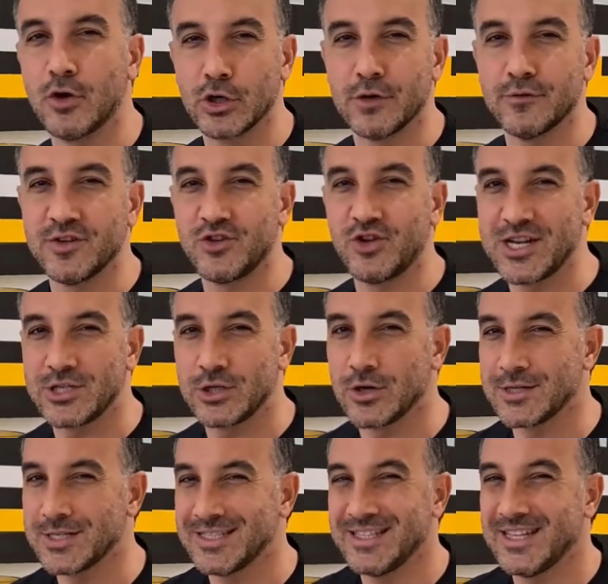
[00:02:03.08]
COVID,
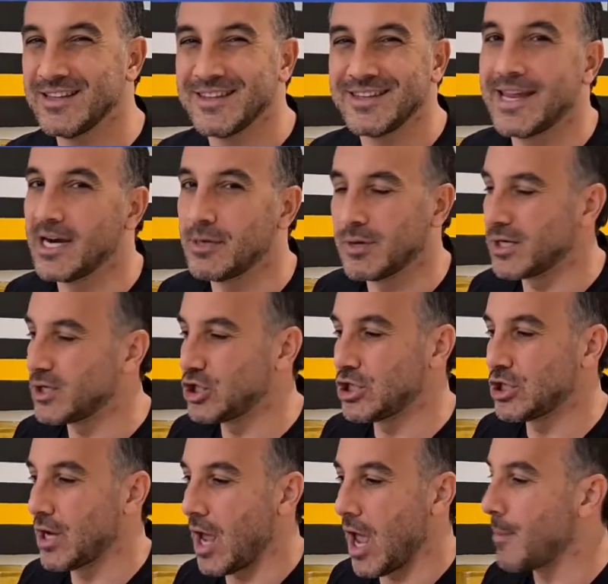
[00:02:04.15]
restaurants didn't care
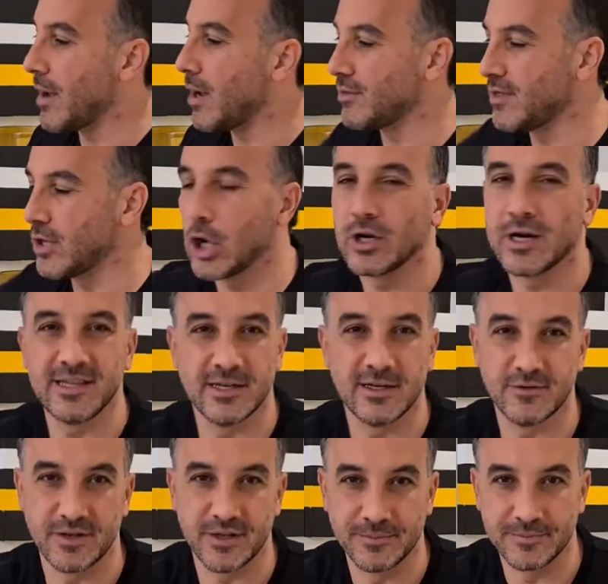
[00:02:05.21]
much about their online
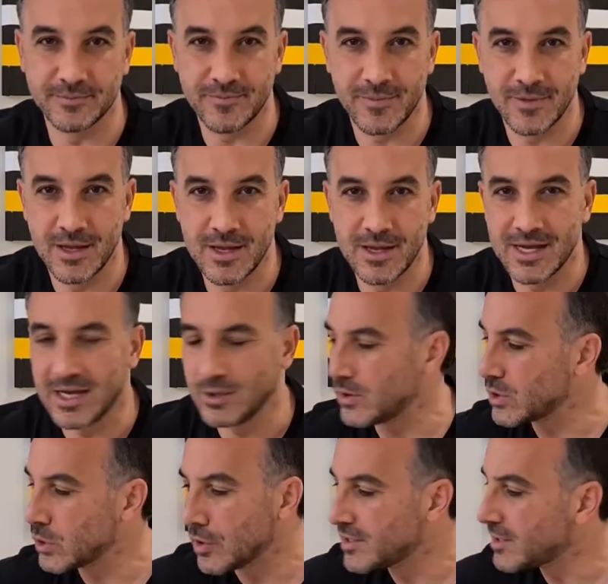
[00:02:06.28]
delivery. It was
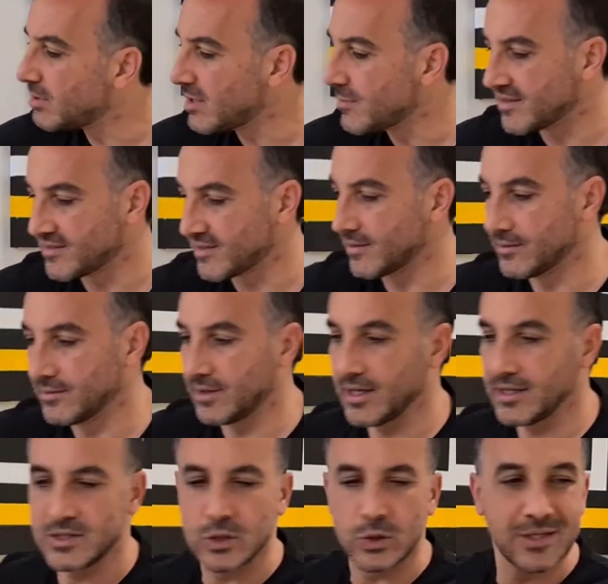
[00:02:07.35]
all supplemental,
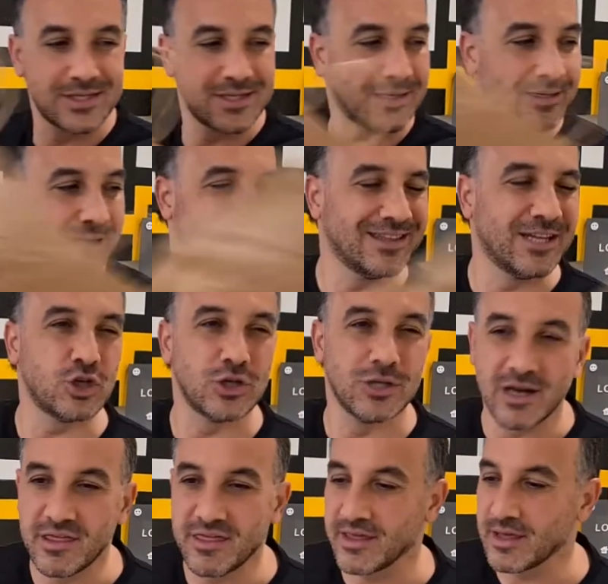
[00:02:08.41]
right? So it's an additional
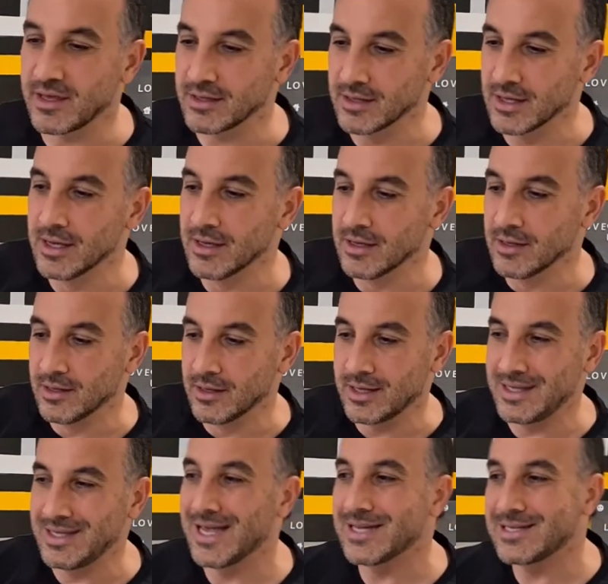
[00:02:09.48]
thing.
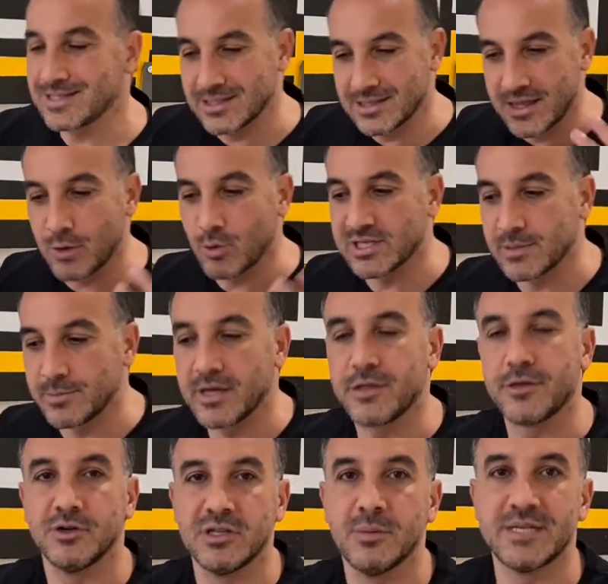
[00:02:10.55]
Yes, there was a big
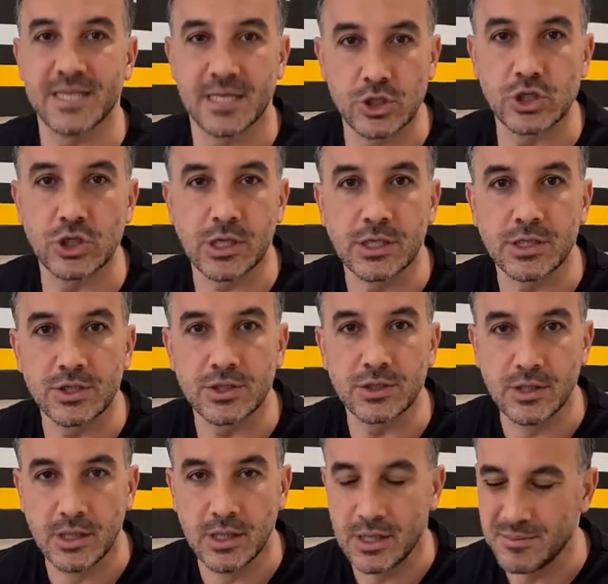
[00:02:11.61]
30% charge,
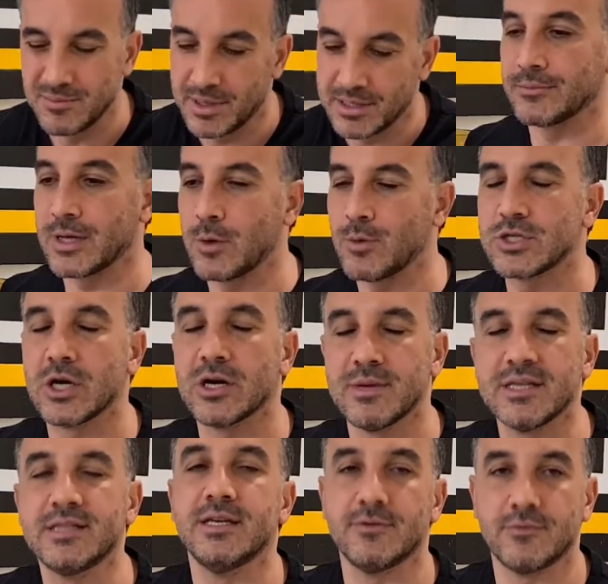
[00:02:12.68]
but it was not a big
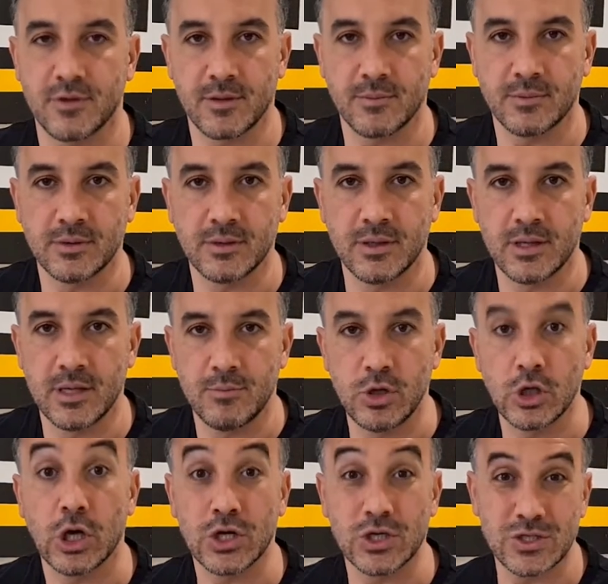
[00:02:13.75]
deal for them
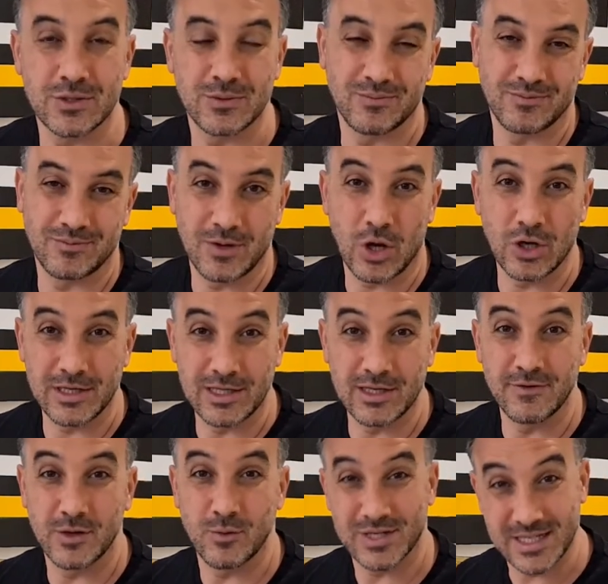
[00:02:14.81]
because online
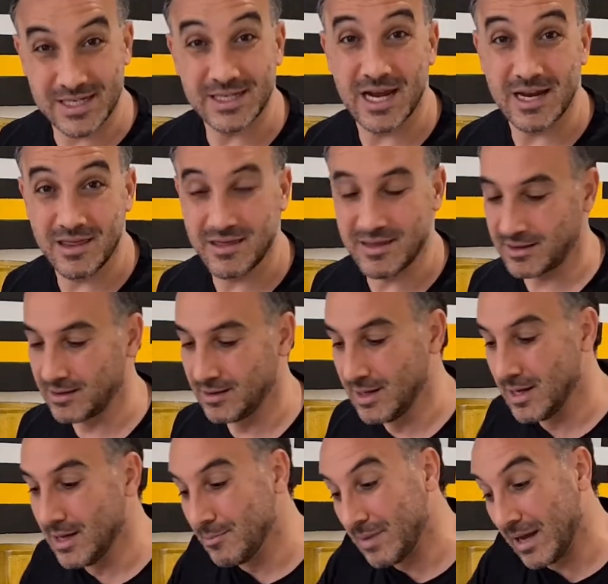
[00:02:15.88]
delivery was a side thing.
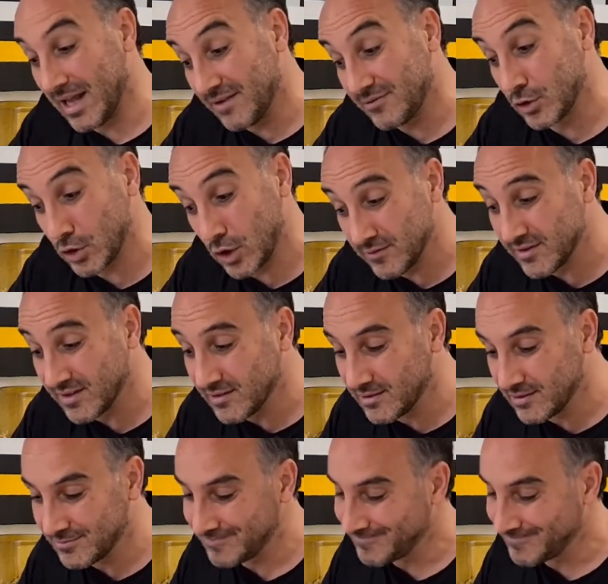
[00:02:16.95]
But after COVID,